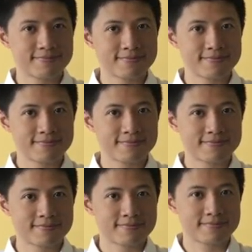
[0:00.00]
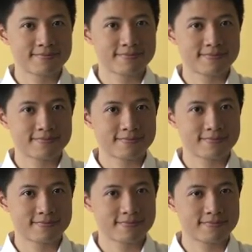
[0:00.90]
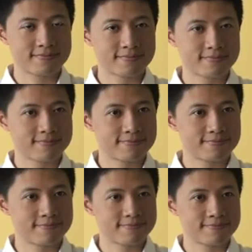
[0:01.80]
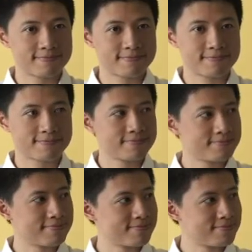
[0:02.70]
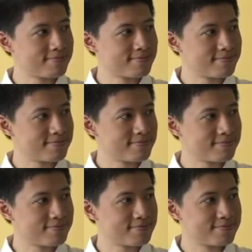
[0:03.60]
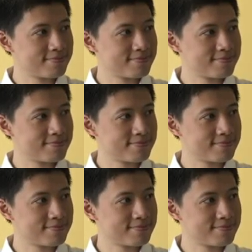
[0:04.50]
The person shown says nothing.